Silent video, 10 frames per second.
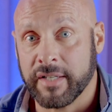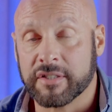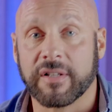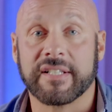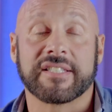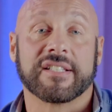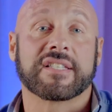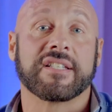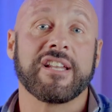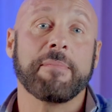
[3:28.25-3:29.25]
So listen, a
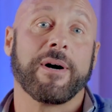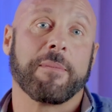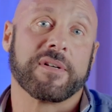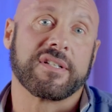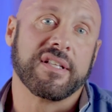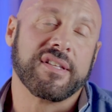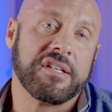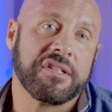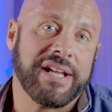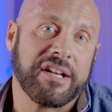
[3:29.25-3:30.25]
study published in the
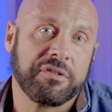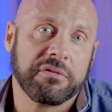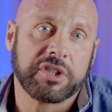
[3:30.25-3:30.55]
International